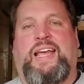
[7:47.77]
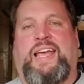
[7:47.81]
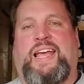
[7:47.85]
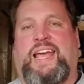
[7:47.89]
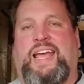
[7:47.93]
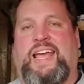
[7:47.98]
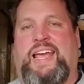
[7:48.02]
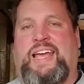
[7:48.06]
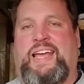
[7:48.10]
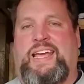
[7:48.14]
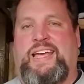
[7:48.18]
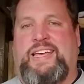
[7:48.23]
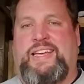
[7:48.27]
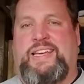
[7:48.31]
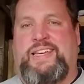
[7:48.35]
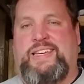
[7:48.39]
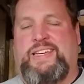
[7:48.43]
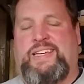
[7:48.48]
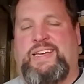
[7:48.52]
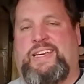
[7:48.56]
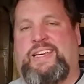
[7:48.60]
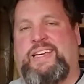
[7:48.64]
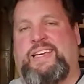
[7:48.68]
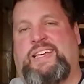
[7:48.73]
A,
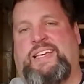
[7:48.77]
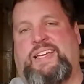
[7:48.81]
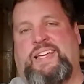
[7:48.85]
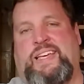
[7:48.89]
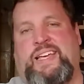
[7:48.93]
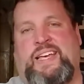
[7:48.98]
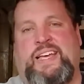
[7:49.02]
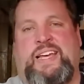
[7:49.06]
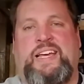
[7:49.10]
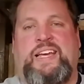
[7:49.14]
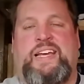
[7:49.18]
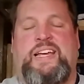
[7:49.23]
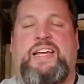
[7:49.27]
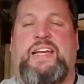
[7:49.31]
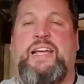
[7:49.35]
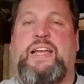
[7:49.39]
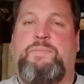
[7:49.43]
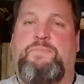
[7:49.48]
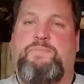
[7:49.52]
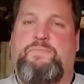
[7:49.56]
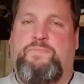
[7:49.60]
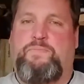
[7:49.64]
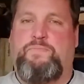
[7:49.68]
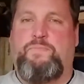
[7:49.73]

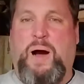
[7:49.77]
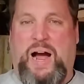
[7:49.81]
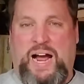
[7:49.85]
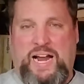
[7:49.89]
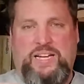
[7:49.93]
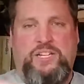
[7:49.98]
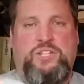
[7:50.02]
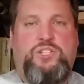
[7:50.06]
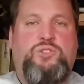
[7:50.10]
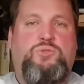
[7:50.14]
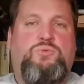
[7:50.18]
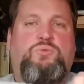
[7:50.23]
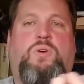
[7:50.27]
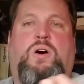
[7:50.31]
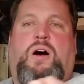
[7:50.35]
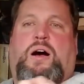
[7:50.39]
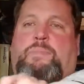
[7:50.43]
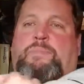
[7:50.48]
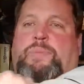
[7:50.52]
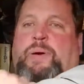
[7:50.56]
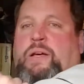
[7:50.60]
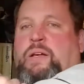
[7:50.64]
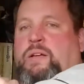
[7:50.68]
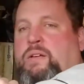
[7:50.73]
it binds you
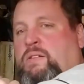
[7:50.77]
up.